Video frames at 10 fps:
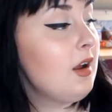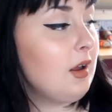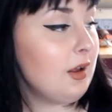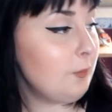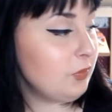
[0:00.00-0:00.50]

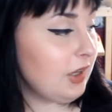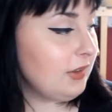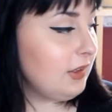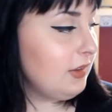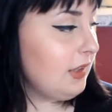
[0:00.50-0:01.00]
Um,
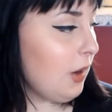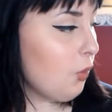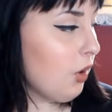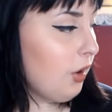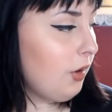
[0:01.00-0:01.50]
and they
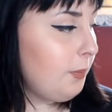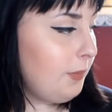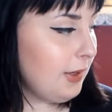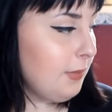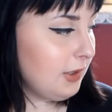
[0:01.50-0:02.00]
were
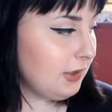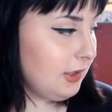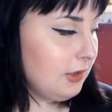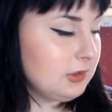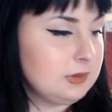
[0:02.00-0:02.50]

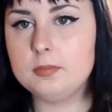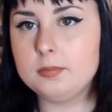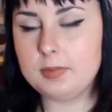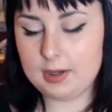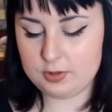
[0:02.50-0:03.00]
pigmented,
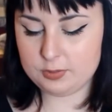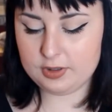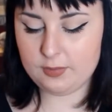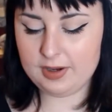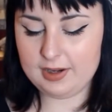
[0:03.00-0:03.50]
but I was
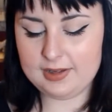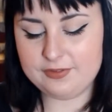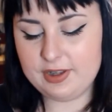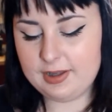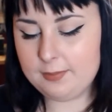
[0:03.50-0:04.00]
wondering
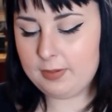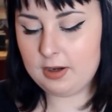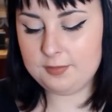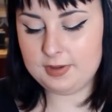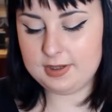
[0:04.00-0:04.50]
if the lip
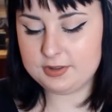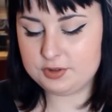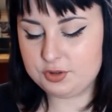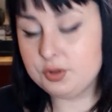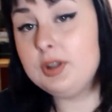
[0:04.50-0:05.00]
balm
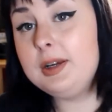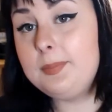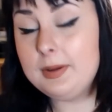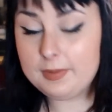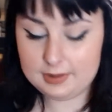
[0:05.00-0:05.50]
is truly
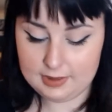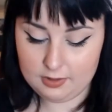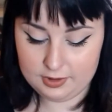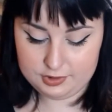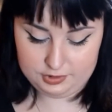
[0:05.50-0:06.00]
pigmented
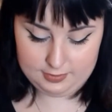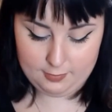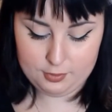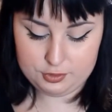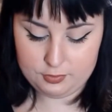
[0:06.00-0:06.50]
or just a
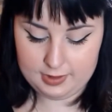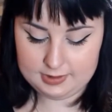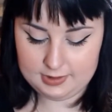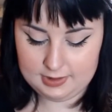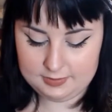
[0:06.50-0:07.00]

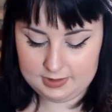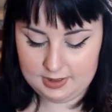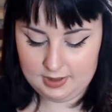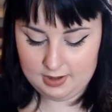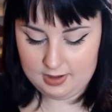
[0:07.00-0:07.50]
moisturizing
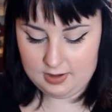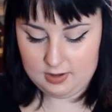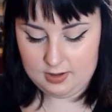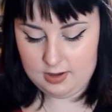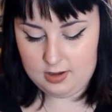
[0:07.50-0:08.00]
lipstick.
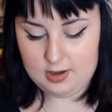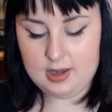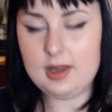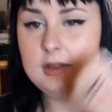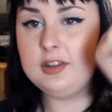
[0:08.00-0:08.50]

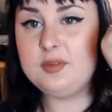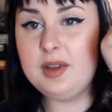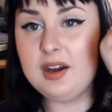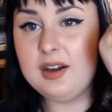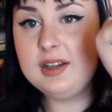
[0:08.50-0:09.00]
And to
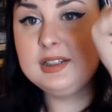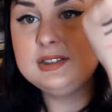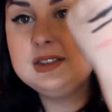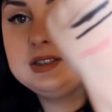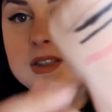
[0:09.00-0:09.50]
be
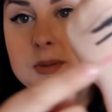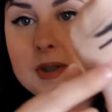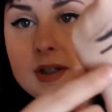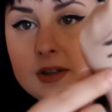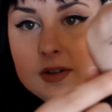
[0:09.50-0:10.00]
honest, this is
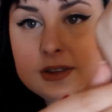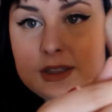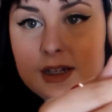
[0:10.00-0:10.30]
what it looks